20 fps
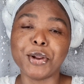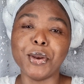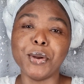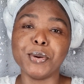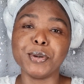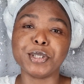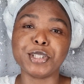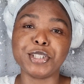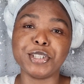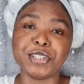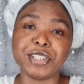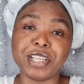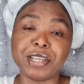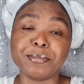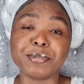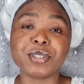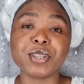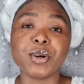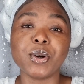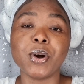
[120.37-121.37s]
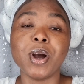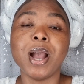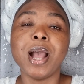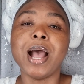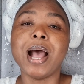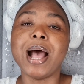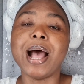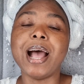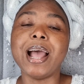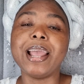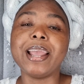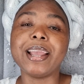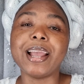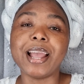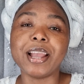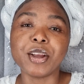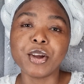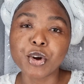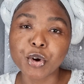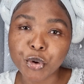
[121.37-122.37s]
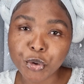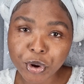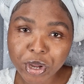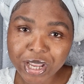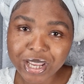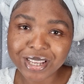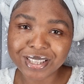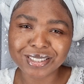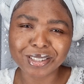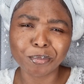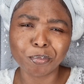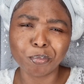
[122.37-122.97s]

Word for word: Glory to your name. So I agree the